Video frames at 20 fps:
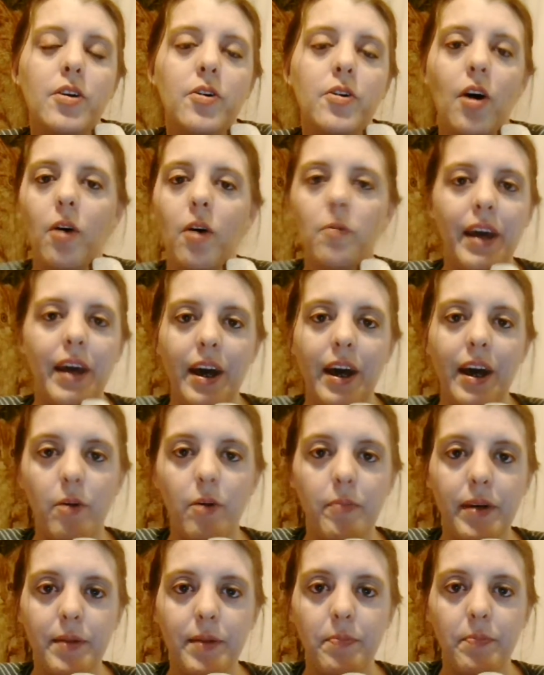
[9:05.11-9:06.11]
not want to
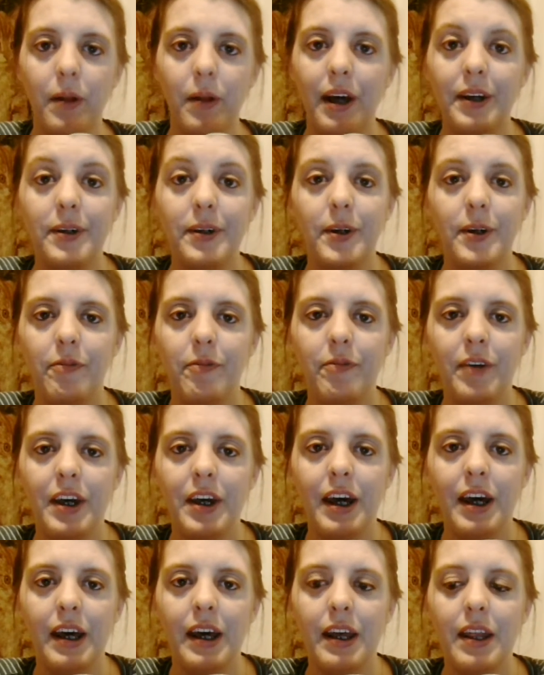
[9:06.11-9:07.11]
help people like
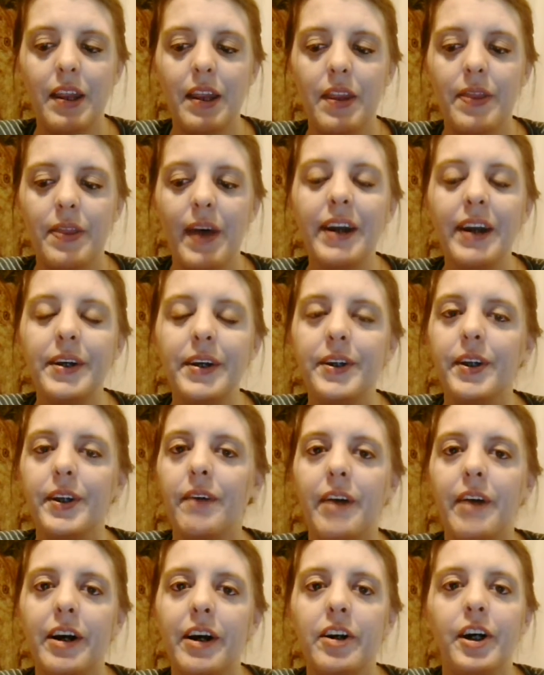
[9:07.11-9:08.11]
Sophia, that is
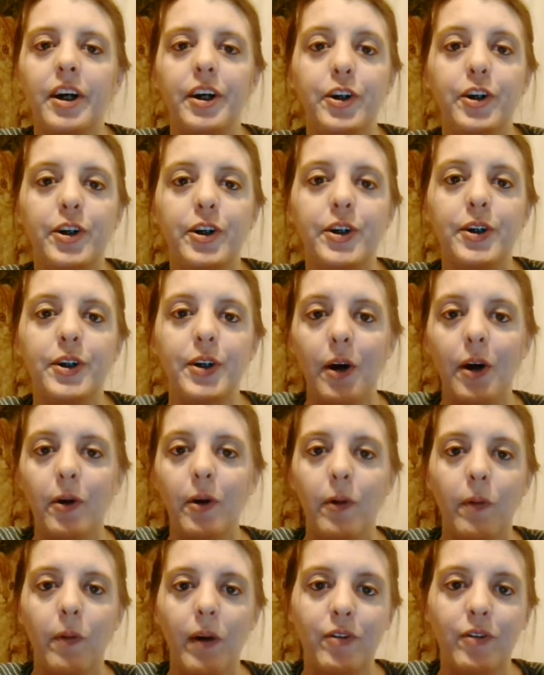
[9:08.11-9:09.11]
the very
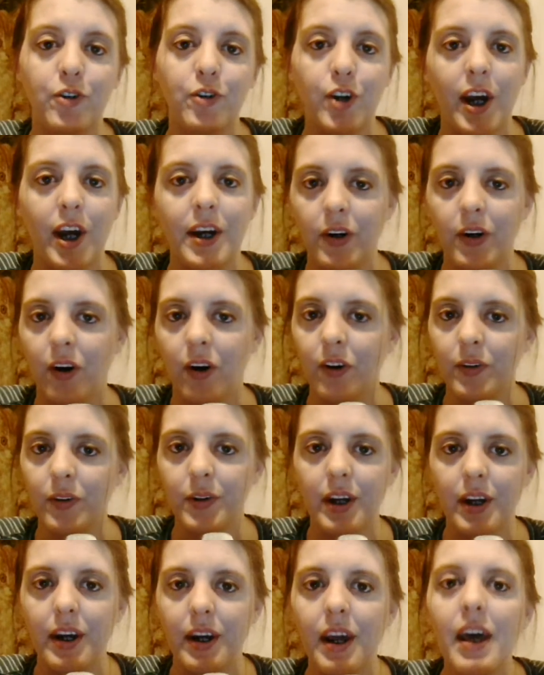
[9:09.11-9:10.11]
so of Shane
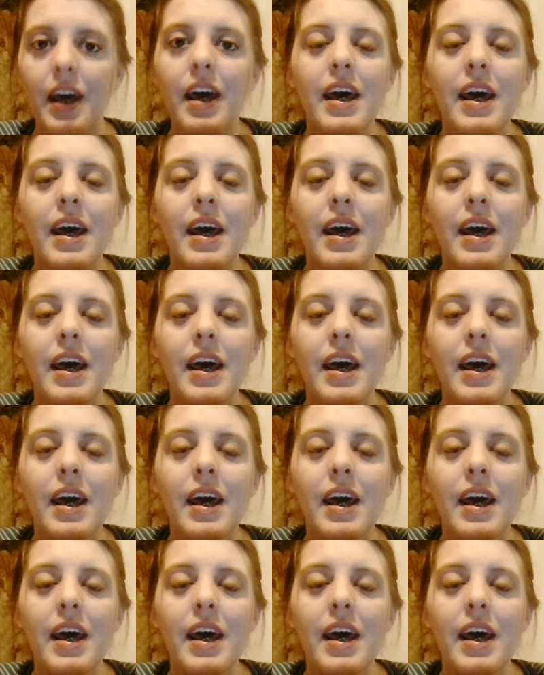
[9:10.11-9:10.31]
Dawson.